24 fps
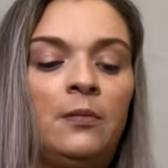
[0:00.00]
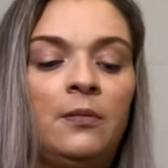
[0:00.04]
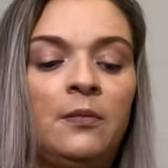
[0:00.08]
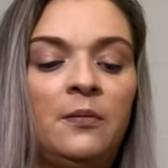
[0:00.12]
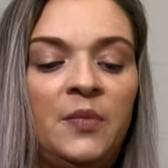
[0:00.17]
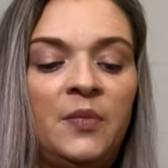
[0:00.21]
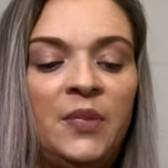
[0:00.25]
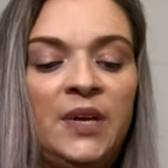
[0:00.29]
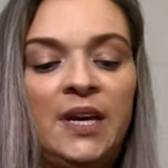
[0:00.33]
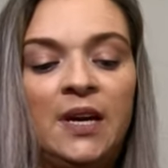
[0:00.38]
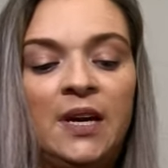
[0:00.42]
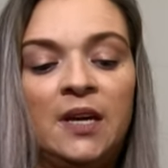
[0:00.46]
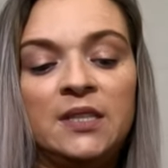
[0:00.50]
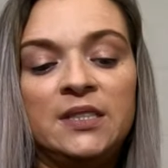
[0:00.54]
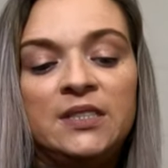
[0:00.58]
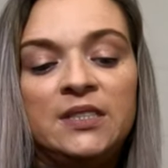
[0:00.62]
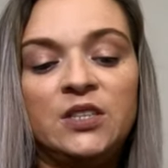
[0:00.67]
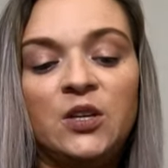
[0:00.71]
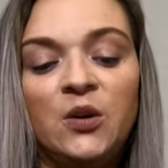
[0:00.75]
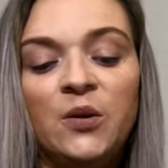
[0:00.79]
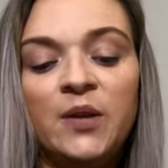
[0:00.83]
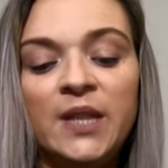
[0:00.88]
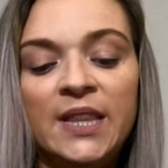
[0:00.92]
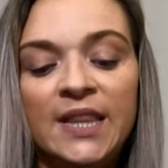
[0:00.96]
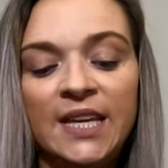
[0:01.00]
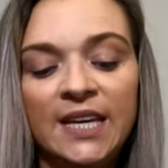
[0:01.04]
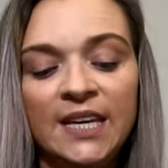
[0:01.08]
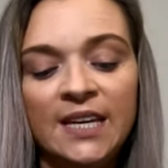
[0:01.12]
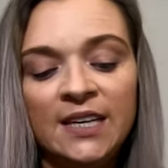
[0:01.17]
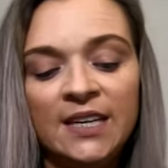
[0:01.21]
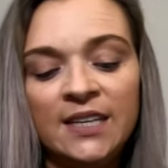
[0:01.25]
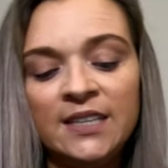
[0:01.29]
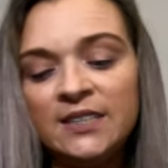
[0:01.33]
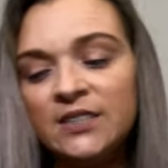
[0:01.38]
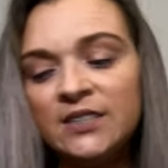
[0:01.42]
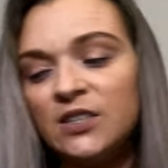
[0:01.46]
But yeah, so
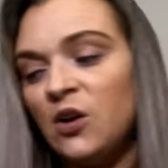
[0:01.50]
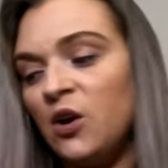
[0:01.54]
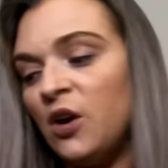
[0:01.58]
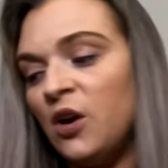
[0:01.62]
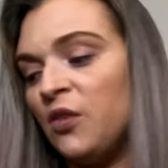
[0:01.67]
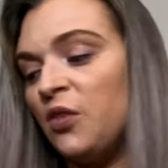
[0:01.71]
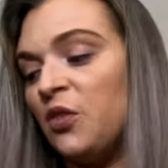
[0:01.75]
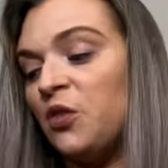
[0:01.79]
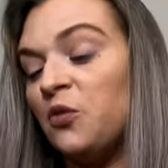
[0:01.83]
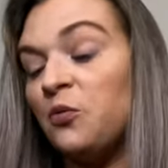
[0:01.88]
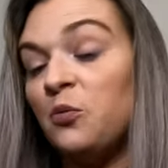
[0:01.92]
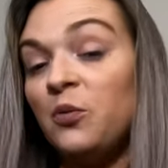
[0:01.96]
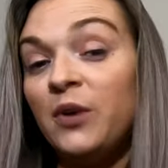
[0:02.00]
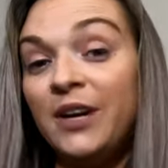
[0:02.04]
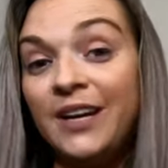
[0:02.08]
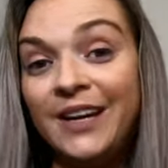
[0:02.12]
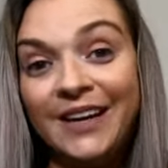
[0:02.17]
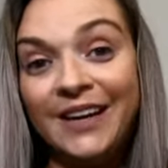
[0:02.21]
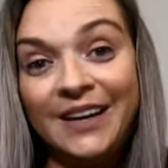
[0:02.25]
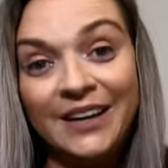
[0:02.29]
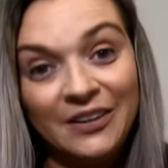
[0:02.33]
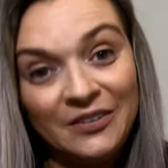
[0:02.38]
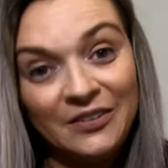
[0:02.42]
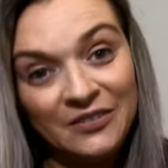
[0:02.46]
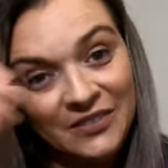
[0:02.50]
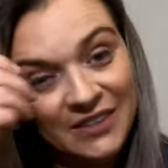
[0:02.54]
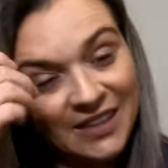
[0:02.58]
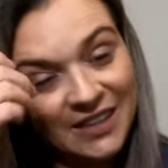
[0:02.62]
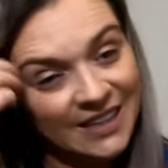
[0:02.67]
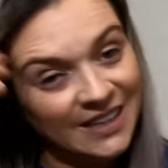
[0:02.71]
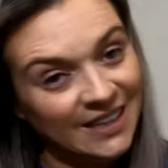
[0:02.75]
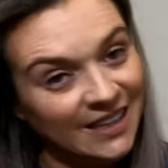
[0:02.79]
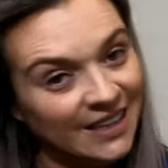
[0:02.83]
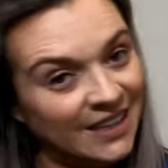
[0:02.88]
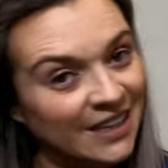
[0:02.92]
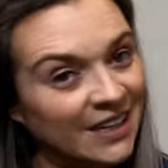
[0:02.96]
these are three of
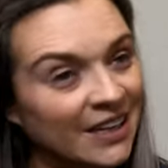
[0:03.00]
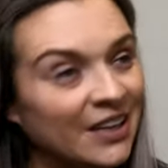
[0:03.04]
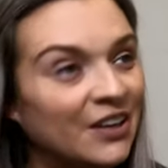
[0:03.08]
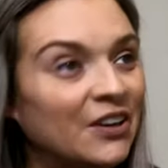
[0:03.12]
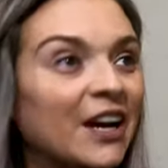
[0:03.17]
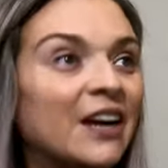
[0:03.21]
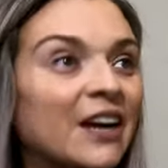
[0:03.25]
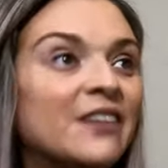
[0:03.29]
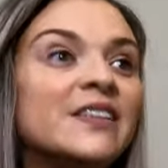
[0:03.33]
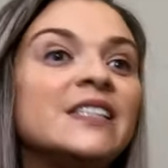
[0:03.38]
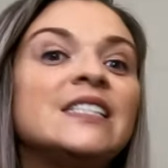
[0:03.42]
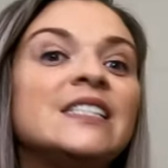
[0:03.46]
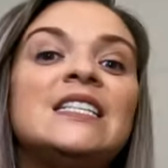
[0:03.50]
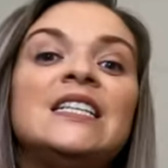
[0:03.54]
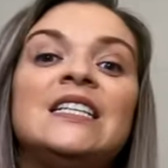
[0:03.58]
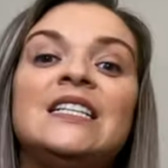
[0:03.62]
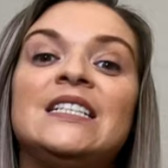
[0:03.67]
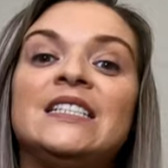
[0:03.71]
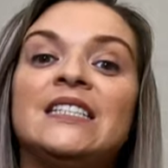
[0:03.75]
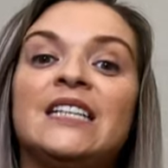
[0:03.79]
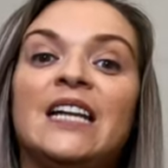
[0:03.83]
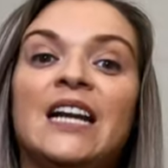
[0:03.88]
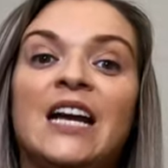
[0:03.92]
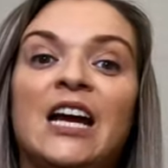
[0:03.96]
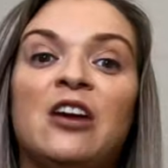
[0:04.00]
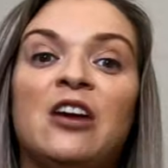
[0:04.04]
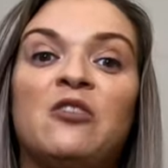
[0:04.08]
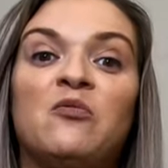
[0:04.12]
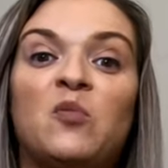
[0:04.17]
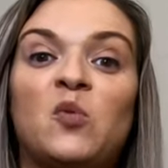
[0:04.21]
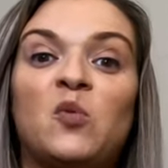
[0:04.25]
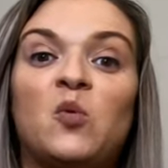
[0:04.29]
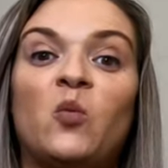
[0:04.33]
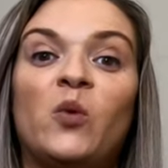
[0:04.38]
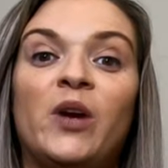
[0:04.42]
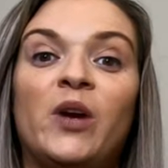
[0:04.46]
the graphic tees that I have
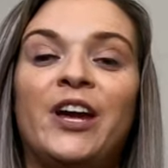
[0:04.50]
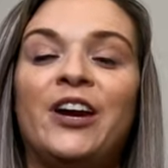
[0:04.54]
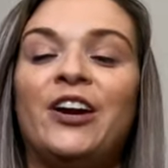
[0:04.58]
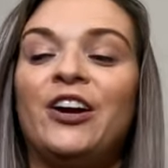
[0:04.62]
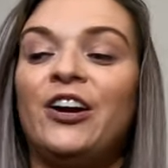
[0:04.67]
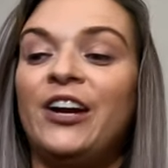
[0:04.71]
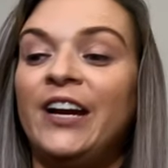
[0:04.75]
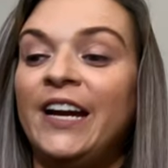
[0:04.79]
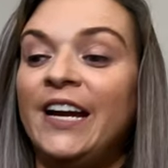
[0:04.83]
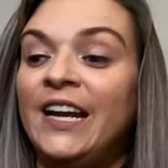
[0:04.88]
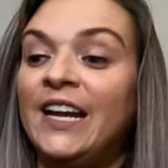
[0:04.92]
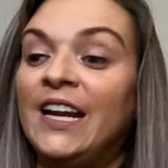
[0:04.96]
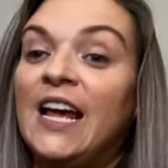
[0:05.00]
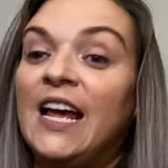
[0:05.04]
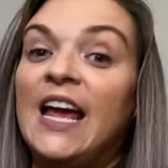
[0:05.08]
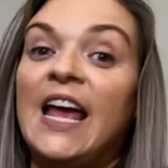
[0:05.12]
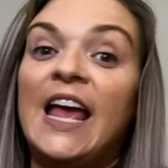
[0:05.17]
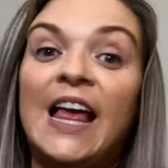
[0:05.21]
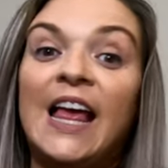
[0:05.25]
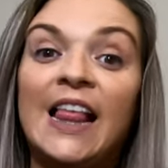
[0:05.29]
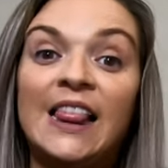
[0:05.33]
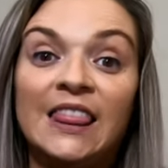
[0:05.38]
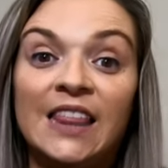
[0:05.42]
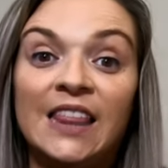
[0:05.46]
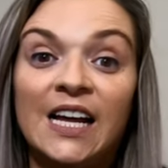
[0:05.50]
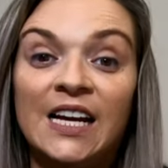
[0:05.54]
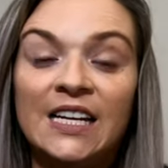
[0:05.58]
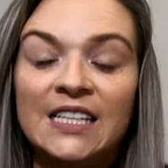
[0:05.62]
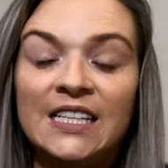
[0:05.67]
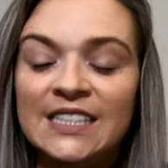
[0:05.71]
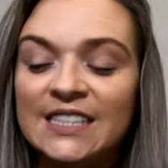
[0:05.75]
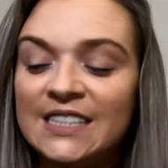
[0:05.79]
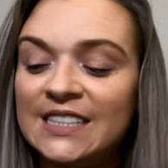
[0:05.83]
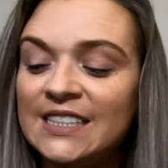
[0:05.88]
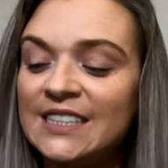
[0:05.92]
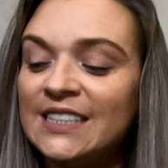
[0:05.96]
been wearing a
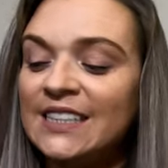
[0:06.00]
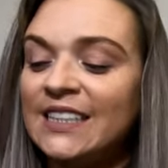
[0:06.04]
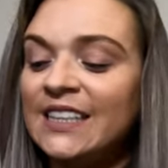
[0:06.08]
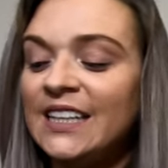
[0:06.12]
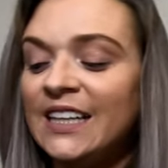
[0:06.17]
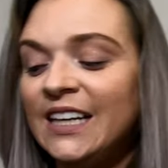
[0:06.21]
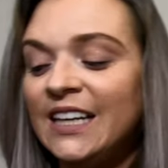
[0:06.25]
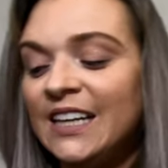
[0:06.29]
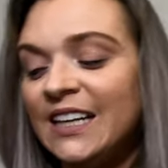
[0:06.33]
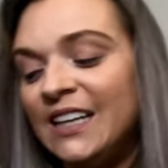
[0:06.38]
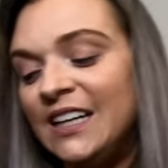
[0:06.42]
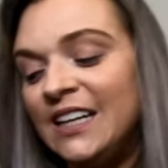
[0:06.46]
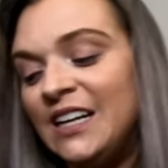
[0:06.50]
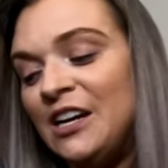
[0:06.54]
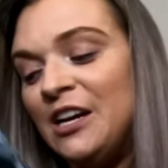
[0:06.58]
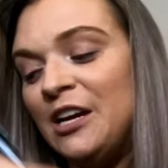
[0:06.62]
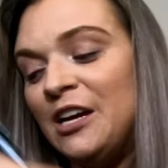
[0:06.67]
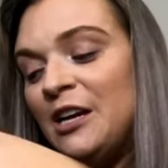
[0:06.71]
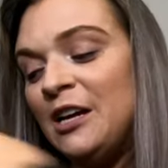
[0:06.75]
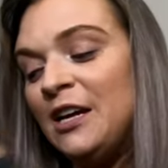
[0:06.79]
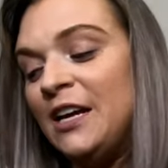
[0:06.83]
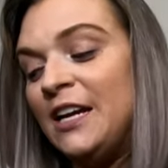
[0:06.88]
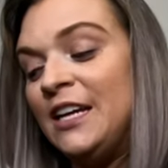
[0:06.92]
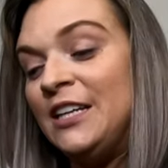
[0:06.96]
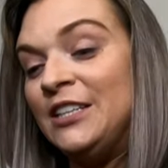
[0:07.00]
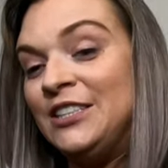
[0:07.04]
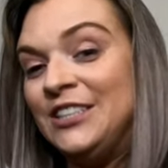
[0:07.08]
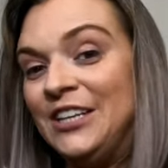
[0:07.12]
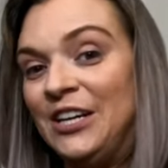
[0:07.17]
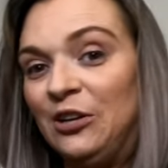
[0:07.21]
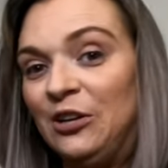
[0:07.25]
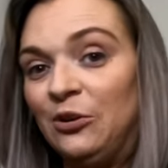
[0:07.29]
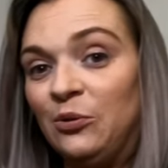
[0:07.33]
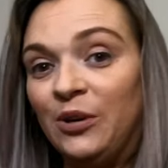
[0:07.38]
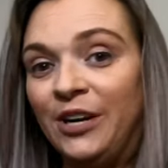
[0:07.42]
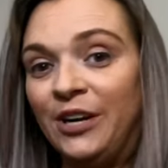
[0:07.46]
lot in
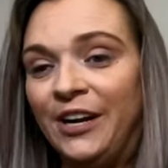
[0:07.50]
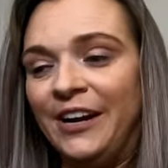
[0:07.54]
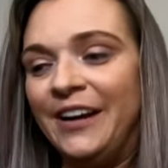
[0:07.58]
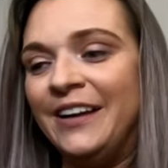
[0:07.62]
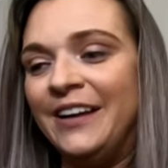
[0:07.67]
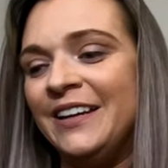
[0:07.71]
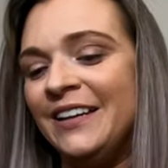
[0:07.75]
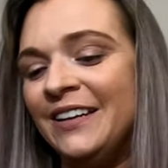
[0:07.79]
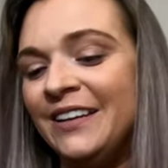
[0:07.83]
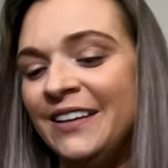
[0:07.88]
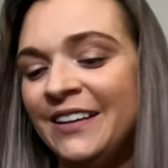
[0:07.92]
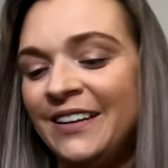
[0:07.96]
January.